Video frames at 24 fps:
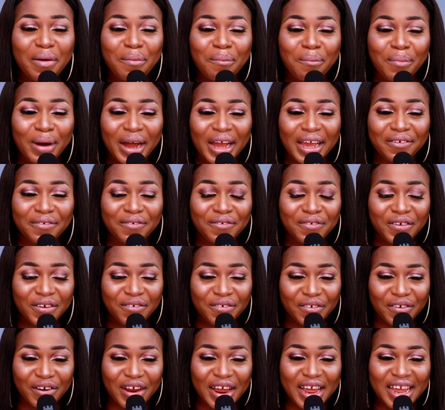My
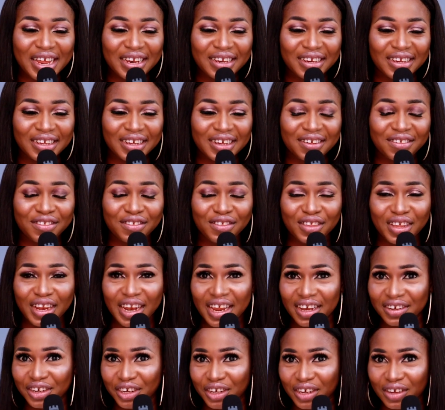favorite is the
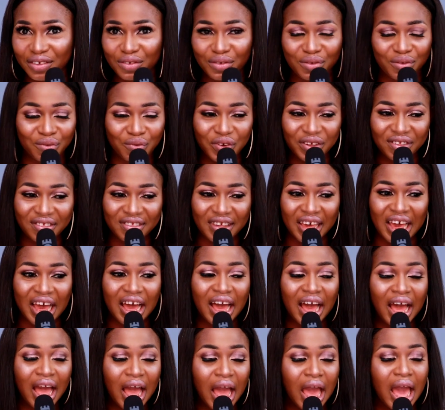lashes
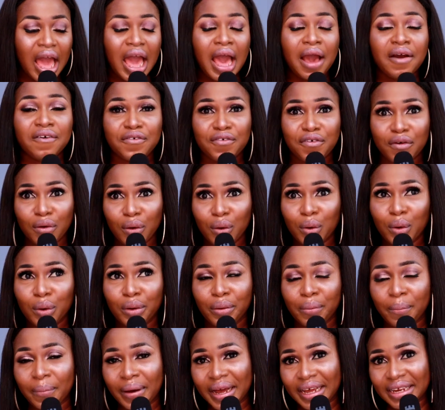tweezer,
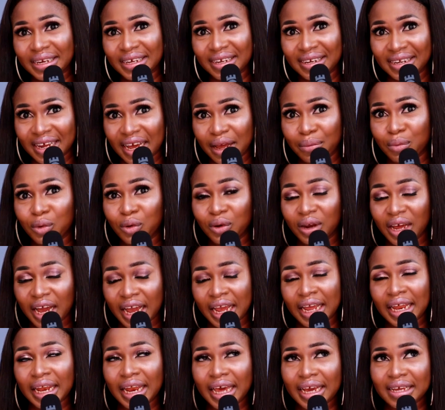followed by the diamond
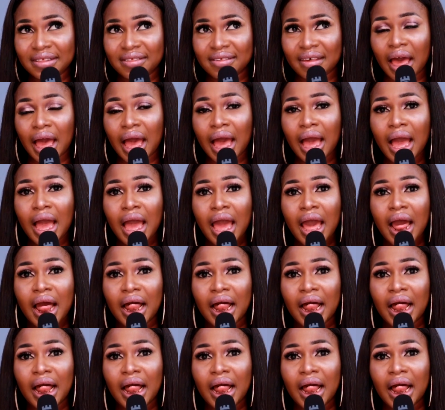highlighter,